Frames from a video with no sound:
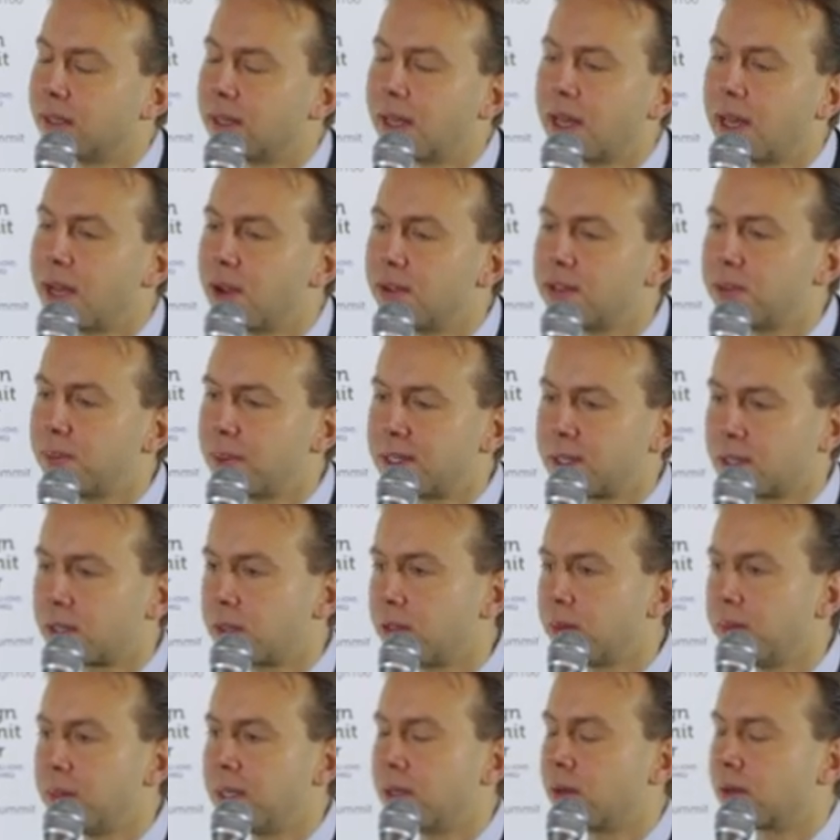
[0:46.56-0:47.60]
how space
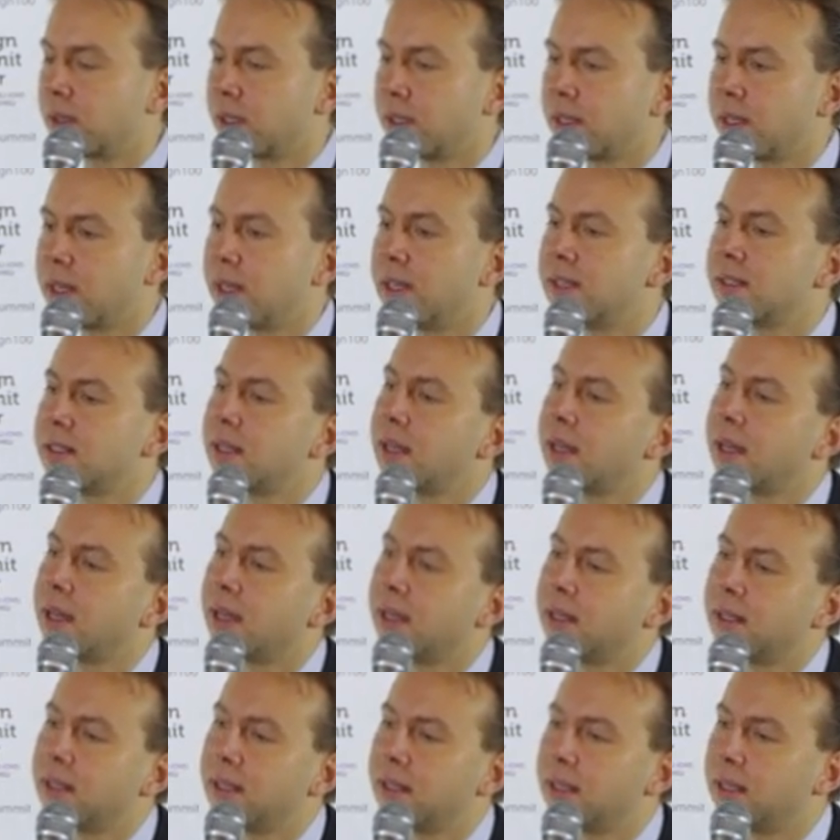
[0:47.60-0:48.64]
could have been organized.
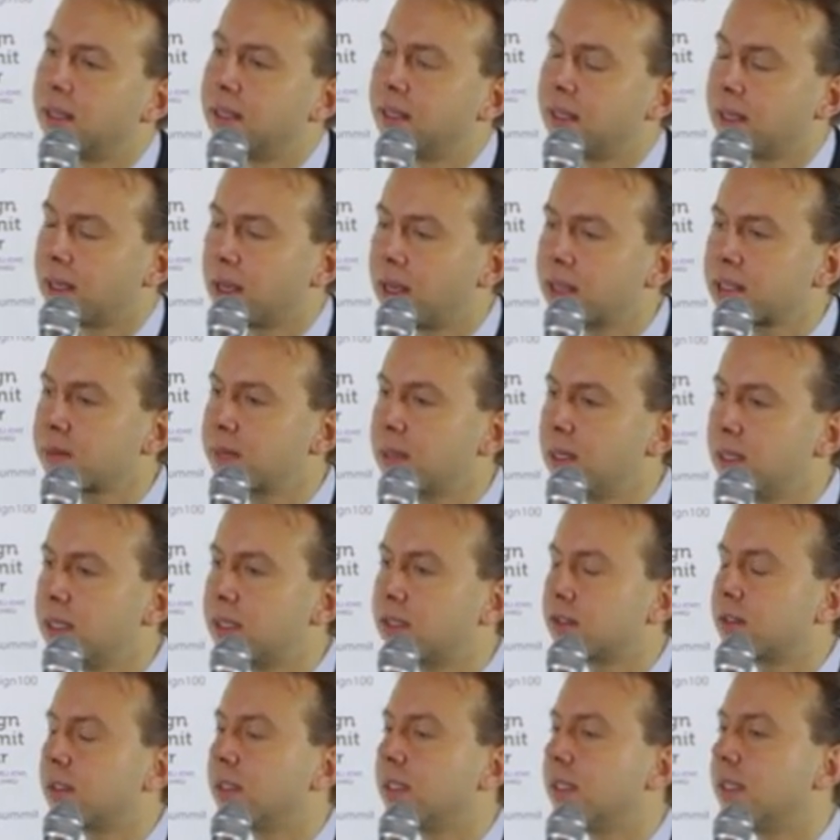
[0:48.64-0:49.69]
And they asked me
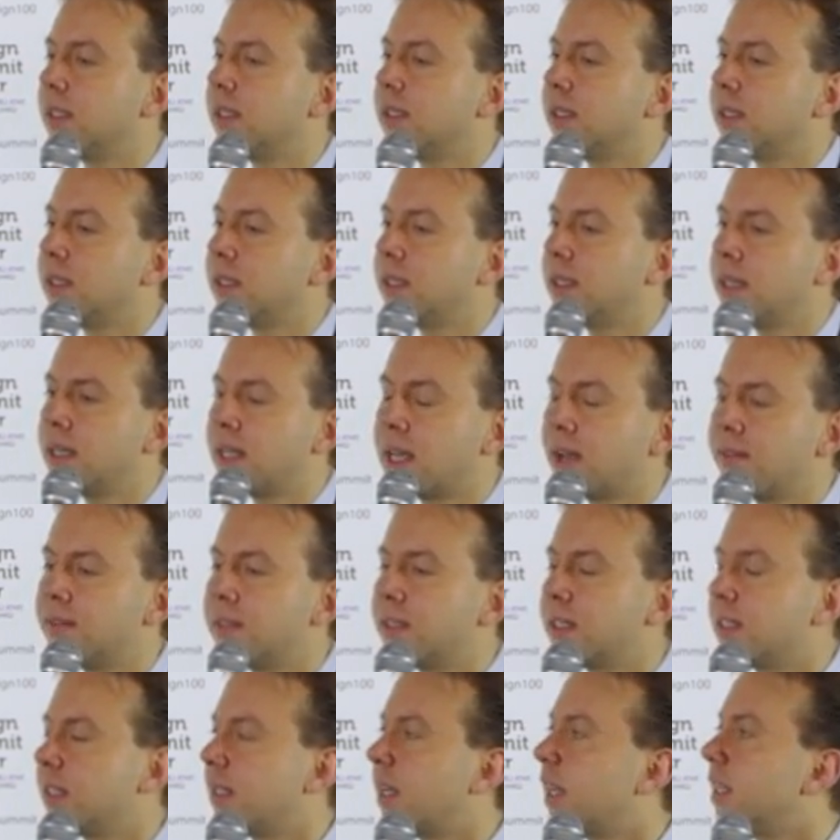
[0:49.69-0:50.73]
literally
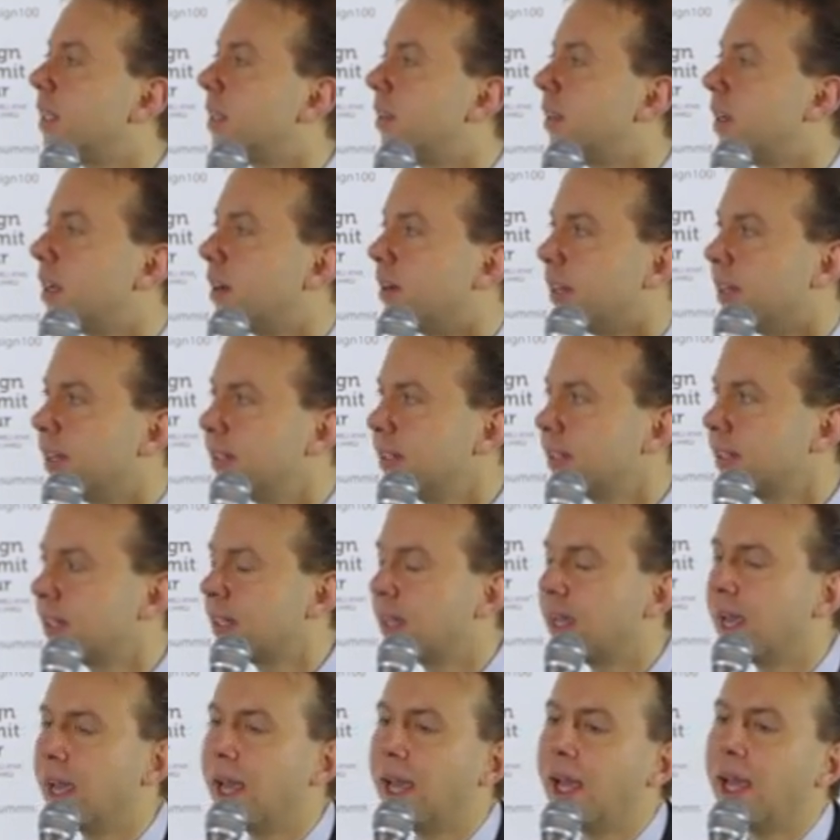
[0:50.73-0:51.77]
11 dedicated areas
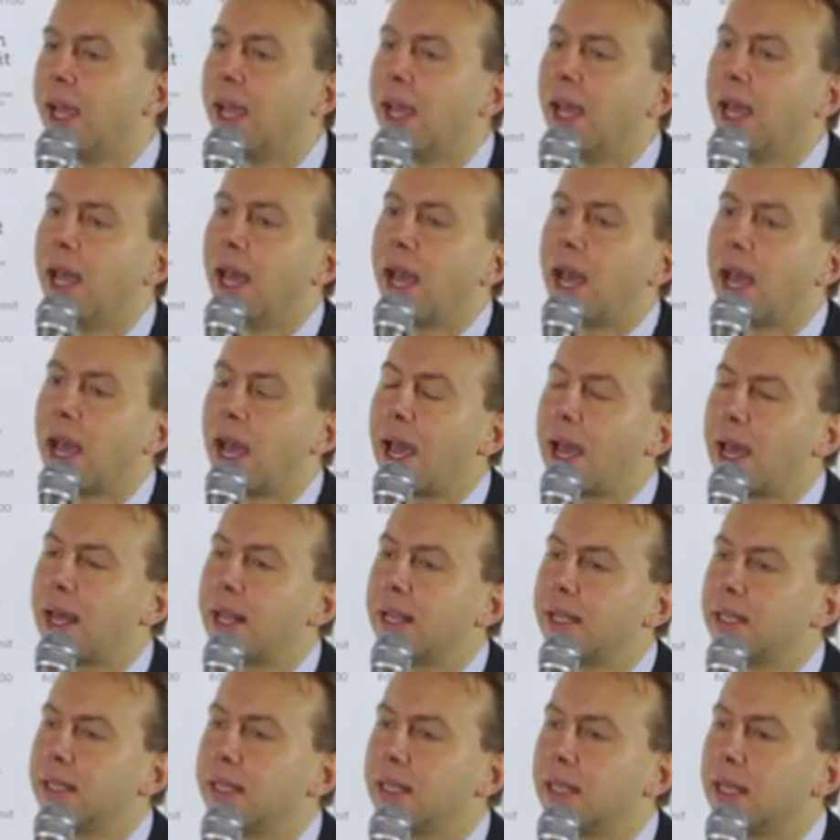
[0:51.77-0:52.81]

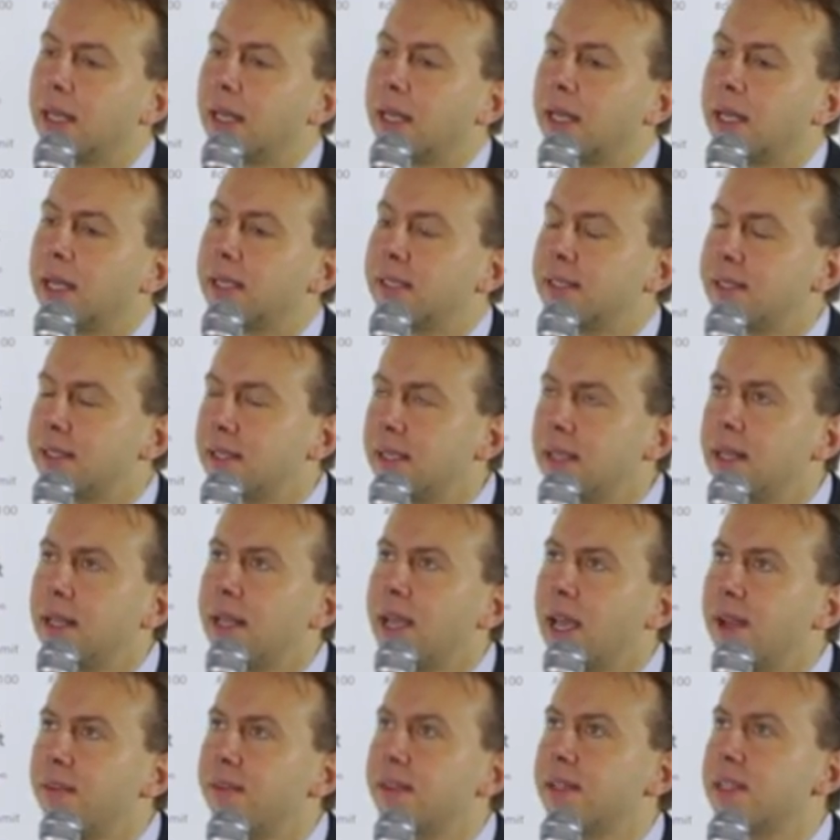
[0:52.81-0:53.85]
and still
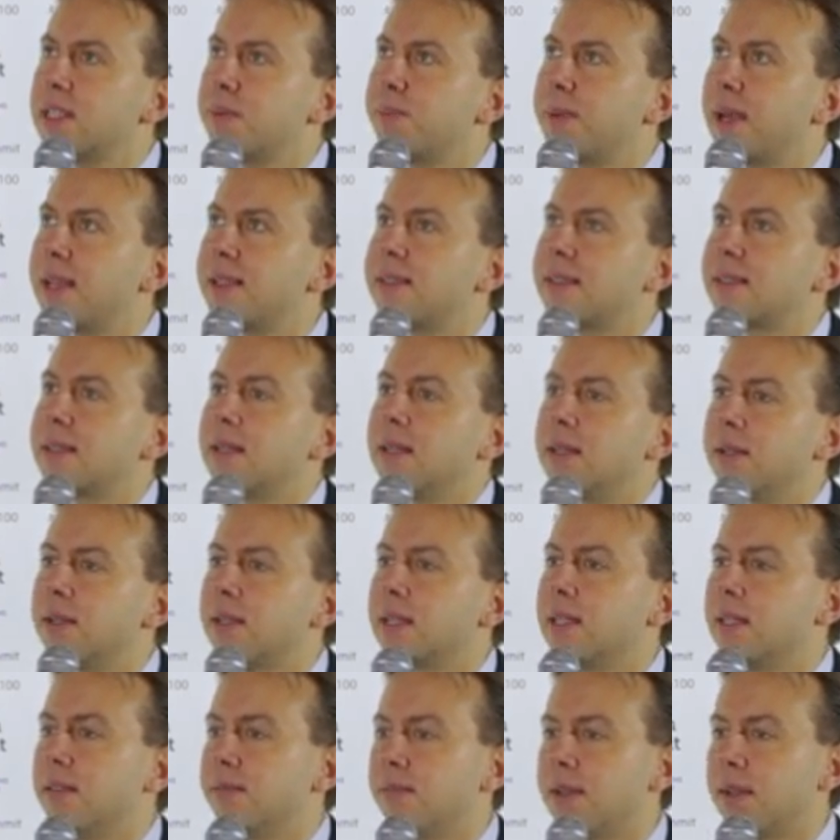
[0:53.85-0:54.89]
having the space
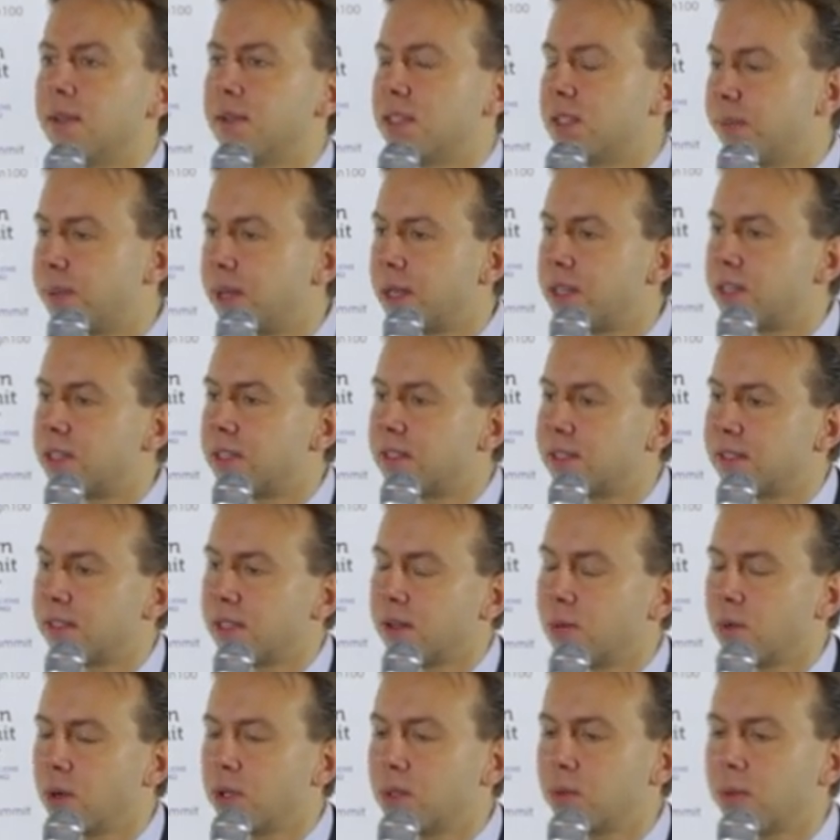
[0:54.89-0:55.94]
looking very spacious.
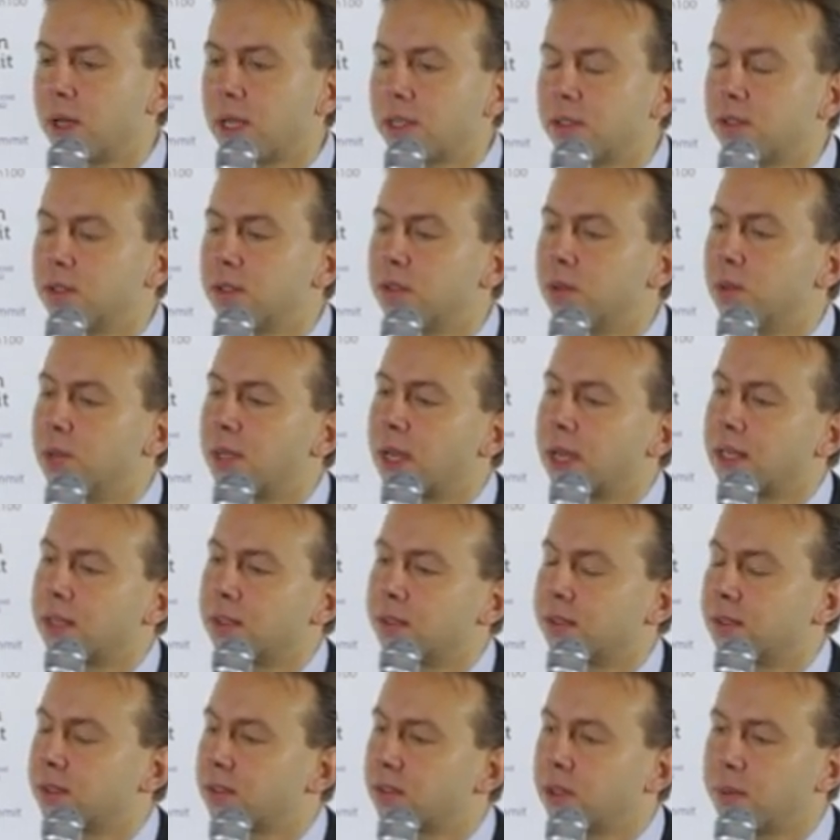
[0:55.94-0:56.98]
So what we had to do, we had
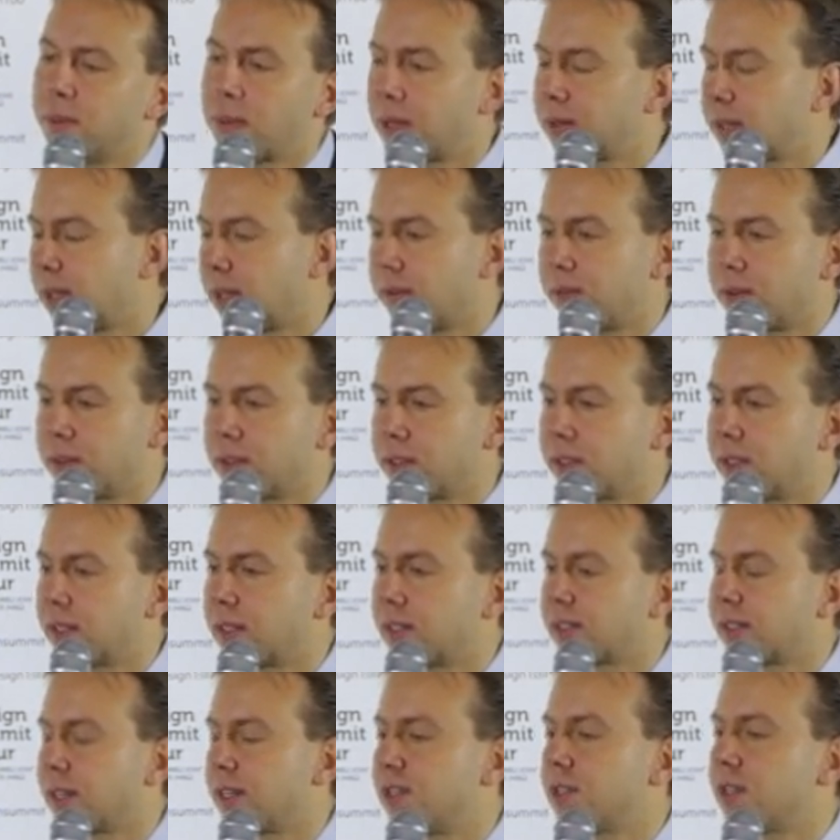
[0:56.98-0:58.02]
to strip out everything,
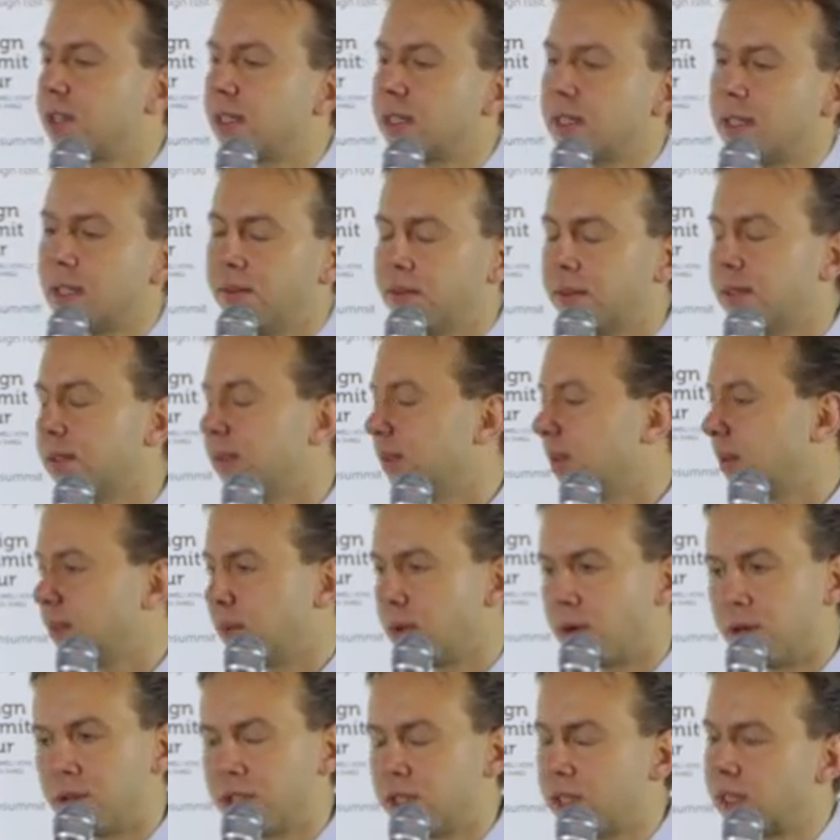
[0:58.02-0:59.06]
essentially, even
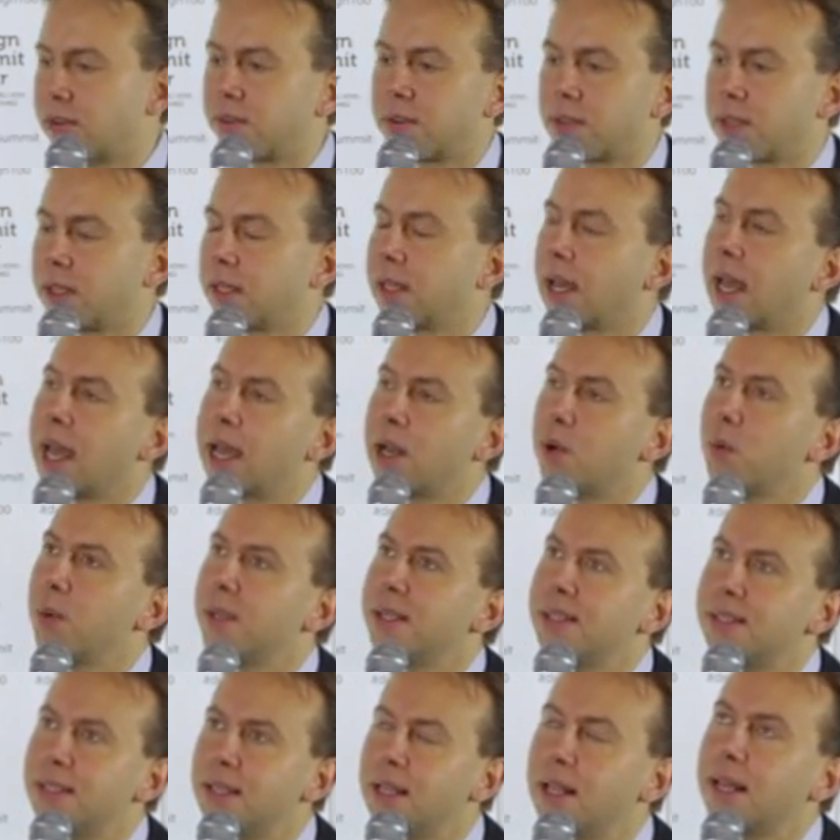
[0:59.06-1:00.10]
demolishing everything, and we
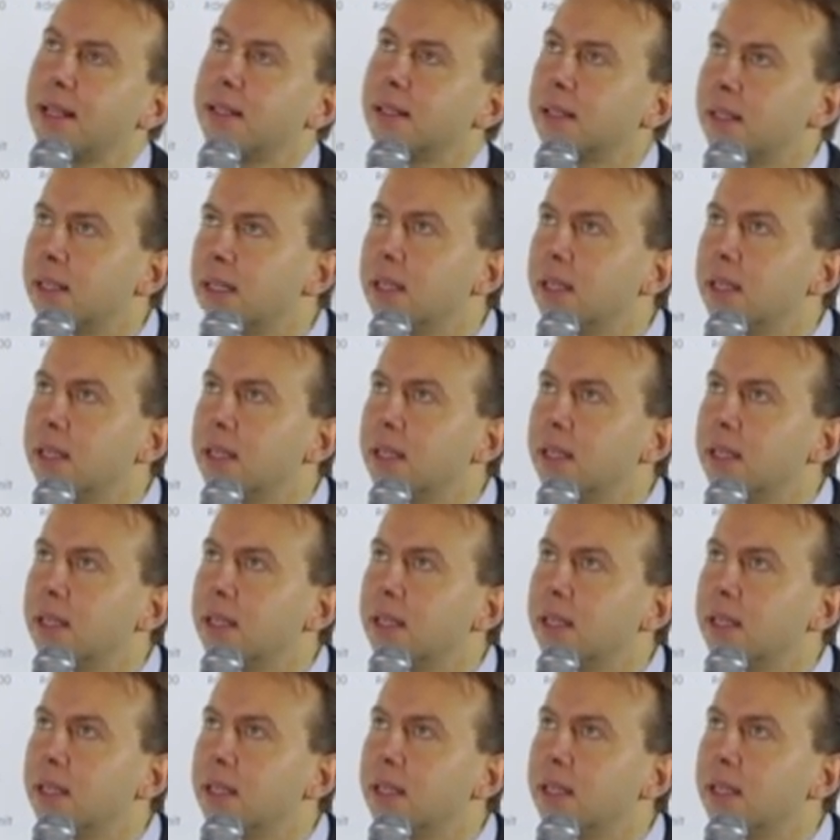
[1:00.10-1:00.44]
still had